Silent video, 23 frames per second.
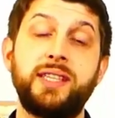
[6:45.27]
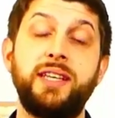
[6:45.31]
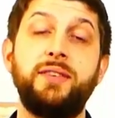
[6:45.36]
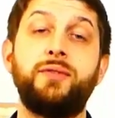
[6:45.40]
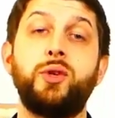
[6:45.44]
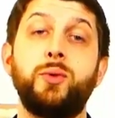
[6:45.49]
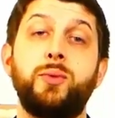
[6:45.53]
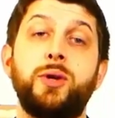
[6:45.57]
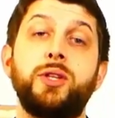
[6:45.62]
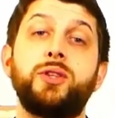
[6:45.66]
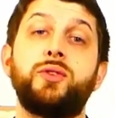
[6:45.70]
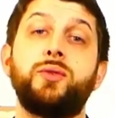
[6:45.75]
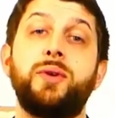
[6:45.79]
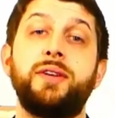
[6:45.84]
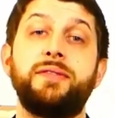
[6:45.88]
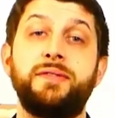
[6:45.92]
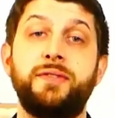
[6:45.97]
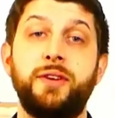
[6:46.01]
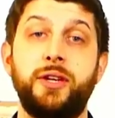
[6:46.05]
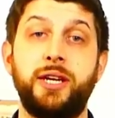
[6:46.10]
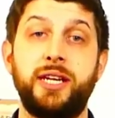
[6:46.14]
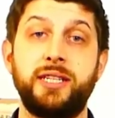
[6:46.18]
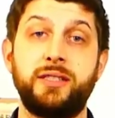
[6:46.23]
if you want to have
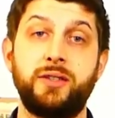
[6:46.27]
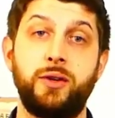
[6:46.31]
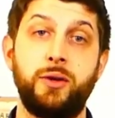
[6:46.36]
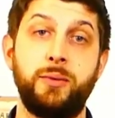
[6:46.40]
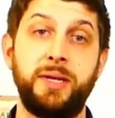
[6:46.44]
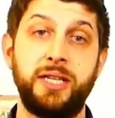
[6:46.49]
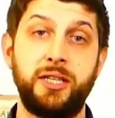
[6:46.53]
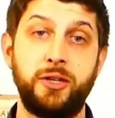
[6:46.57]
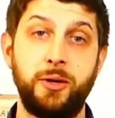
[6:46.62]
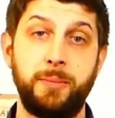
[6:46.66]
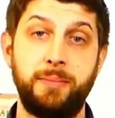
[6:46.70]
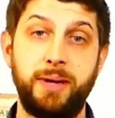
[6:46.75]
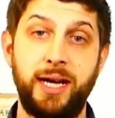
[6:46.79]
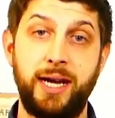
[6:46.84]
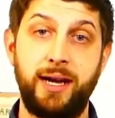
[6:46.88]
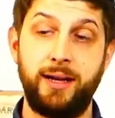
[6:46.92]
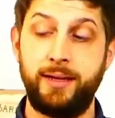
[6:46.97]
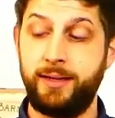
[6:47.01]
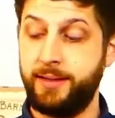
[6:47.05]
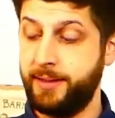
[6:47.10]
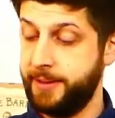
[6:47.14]
fun at home in your bar.